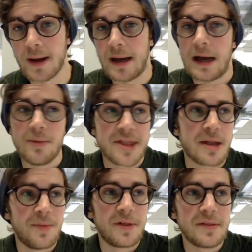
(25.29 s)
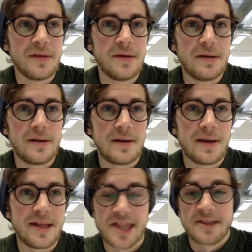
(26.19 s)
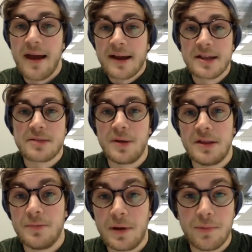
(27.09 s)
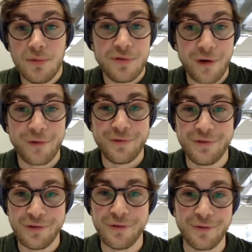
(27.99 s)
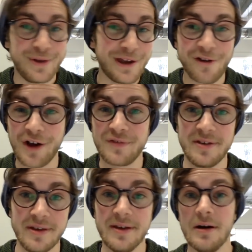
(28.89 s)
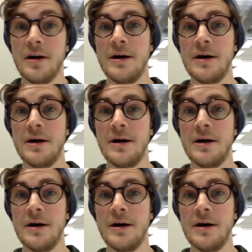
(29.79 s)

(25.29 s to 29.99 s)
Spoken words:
and something that it staggers me that people don't do year after year,